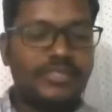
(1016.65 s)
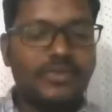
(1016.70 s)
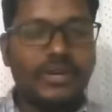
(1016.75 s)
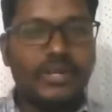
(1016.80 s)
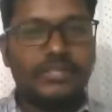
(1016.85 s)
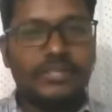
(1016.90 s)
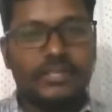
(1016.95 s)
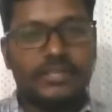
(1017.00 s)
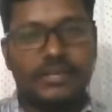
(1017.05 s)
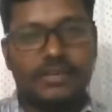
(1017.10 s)
What
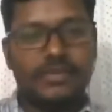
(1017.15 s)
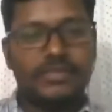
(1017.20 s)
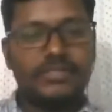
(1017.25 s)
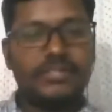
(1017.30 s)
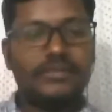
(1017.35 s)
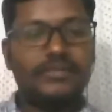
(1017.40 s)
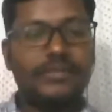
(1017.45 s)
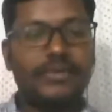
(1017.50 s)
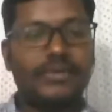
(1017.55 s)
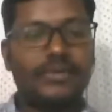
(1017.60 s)
is
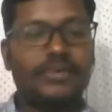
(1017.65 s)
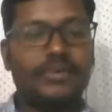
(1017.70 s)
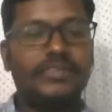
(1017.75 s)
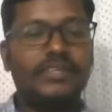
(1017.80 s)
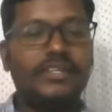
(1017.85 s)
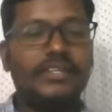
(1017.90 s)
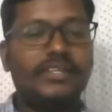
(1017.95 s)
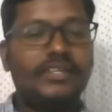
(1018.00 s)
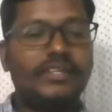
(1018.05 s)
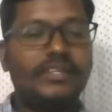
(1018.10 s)
extroversion? We know.
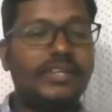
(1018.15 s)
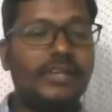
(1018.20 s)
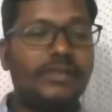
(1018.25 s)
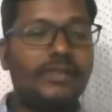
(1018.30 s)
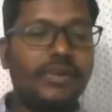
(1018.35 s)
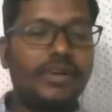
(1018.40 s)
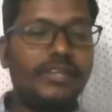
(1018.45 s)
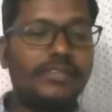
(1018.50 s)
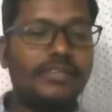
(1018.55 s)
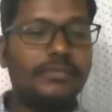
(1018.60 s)
Then
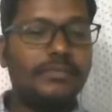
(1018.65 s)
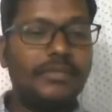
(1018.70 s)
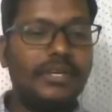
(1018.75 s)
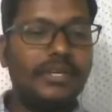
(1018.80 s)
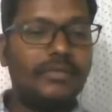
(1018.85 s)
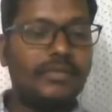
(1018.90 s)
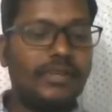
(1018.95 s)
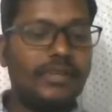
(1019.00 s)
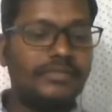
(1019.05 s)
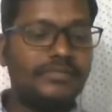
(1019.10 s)
what is the
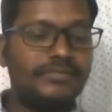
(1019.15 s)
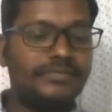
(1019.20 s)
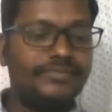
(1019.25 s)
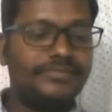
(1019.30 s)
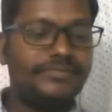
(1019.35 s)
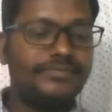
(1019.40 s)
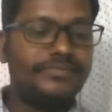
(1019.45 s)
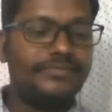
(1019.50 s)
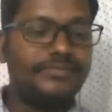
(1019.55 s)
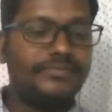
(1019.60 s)
middle one?
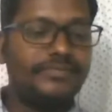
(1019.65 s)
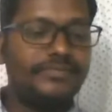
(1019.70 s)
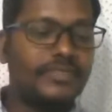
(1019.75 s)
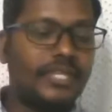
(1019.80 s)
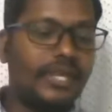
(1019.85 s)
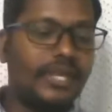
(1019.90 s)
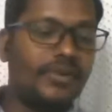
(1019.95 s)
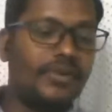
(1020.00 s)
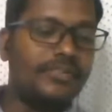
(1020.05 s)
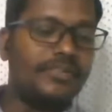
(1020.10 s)

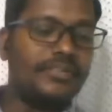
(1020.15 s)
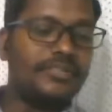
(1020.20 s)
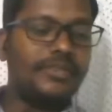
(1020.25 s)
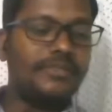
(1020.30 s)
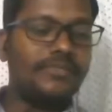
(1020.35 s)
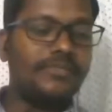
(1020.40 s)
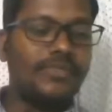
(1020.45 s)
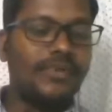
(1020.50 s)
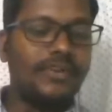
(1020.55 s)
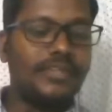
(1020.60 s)

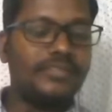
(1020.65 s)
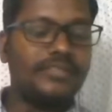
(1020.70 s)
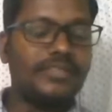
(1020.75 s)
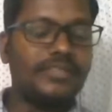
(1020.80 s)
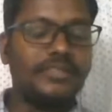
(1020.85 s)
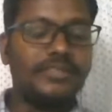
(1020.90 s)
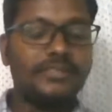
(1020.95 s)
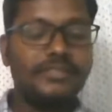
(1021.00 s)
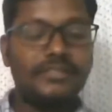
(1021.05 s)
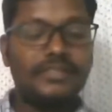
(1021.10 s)
Psychoticism. What is
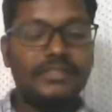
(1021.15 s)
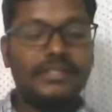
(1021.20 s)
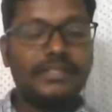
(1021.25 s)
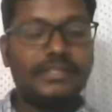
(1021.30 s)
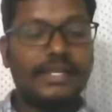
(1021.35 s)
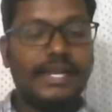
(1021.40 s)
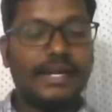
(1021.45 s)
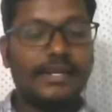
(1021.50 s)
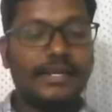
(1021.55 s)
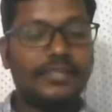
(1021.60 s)
the
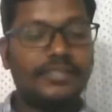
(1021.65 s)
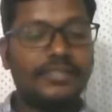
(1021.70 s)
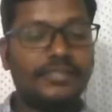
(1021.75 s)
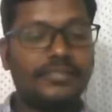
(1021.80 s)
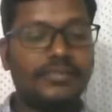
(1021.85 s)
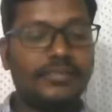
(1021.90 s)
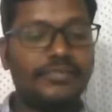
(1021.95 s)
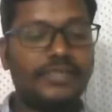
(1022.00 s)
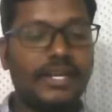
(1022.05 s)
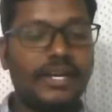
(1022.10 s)

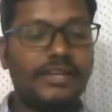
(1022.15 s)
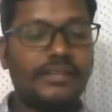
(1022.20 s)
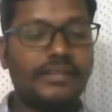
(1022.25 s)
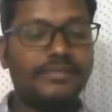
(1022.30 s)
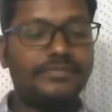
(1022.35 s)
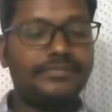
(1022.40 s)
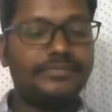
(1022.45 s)
characteristics of that?